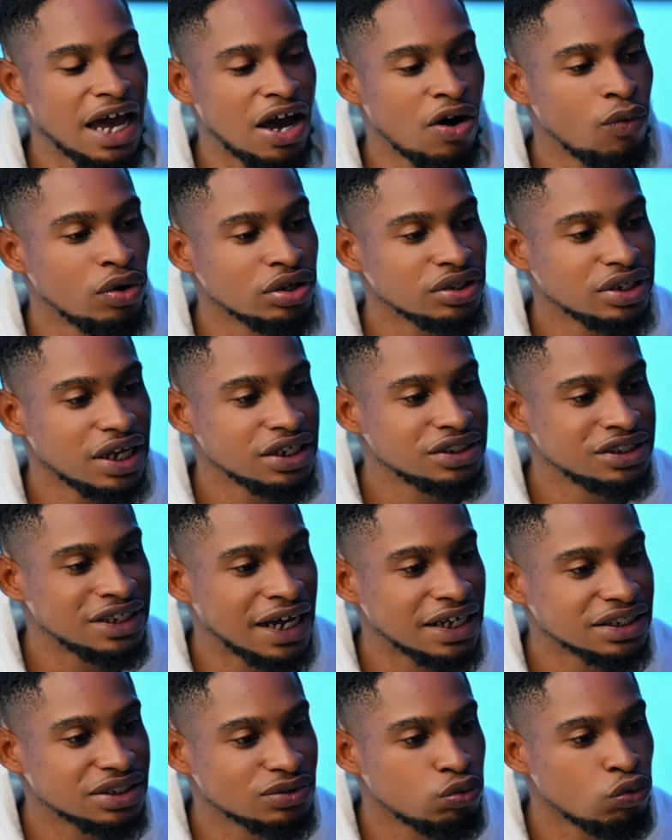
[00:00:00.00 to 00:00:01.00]
I wanted
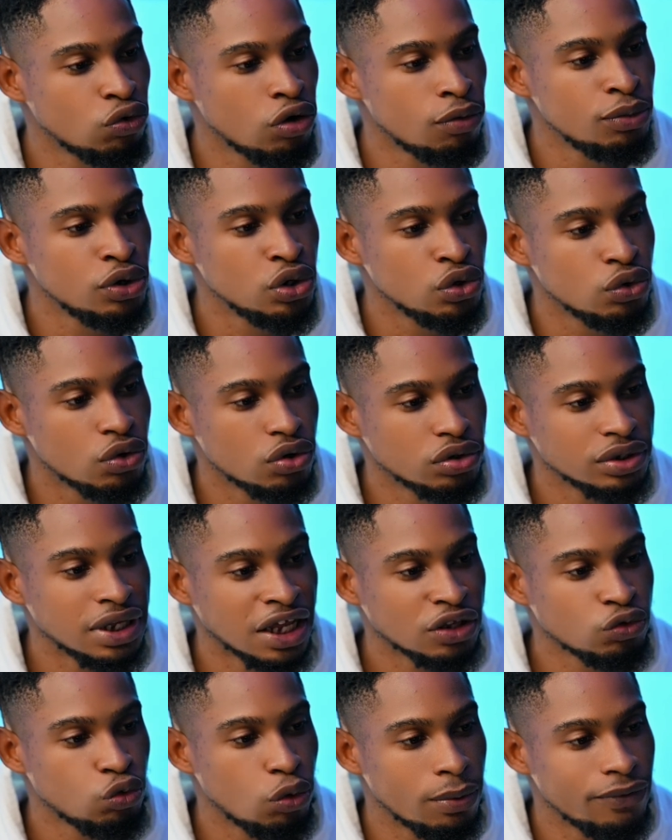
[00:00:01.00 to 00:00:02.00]
that warm look,
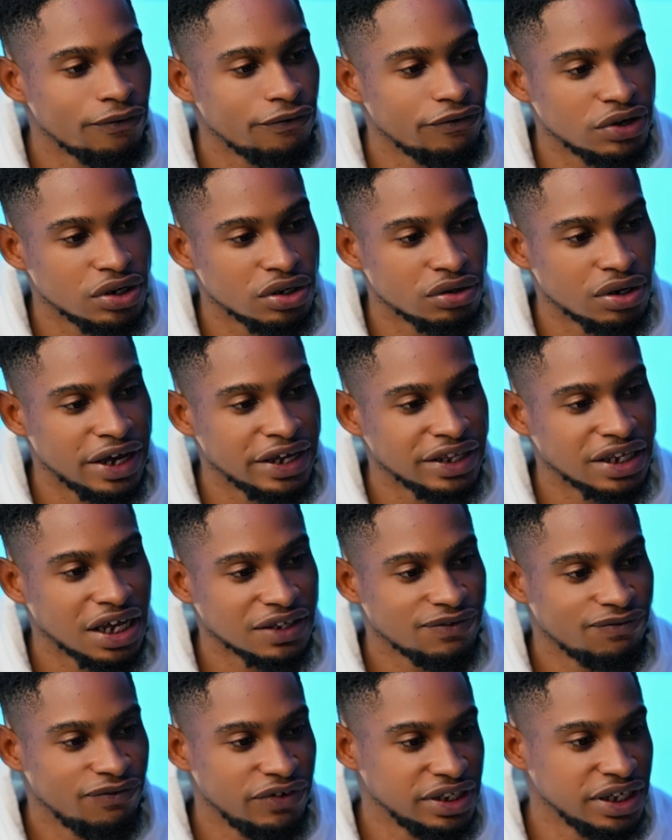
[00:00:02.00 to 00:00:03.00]
that warm feel and
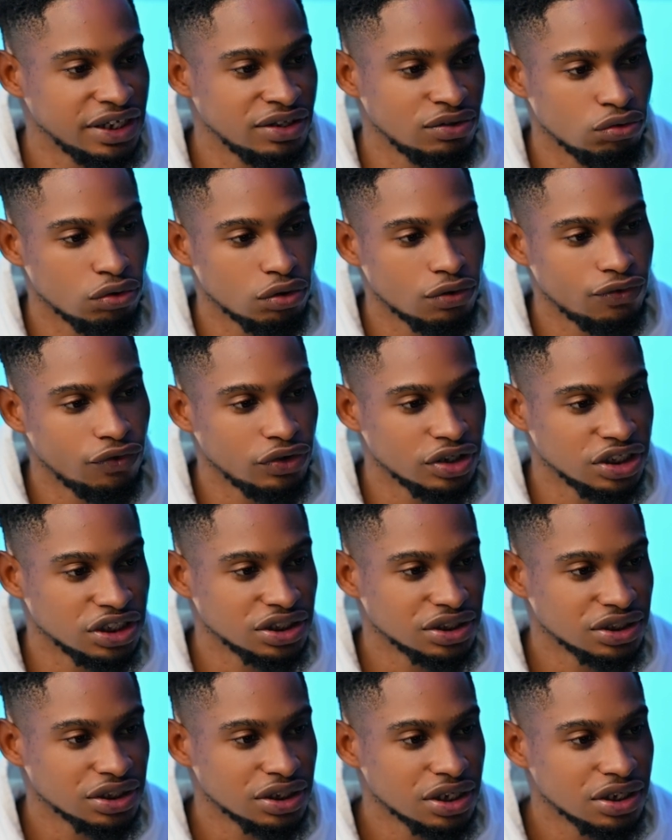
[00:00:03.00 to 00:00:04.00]
that faded look for
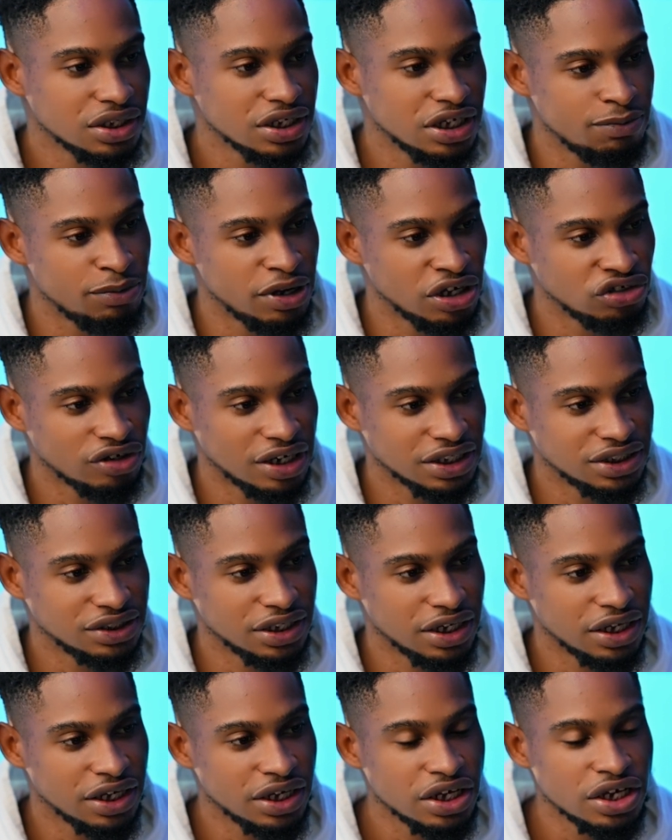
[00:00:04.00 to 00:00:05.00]
this image right
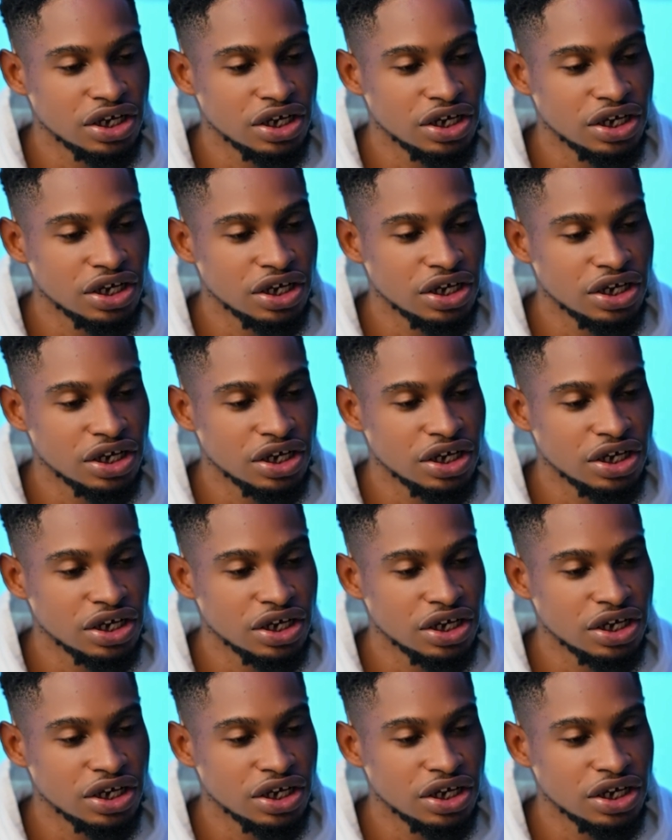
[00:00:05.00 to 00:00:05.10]
here.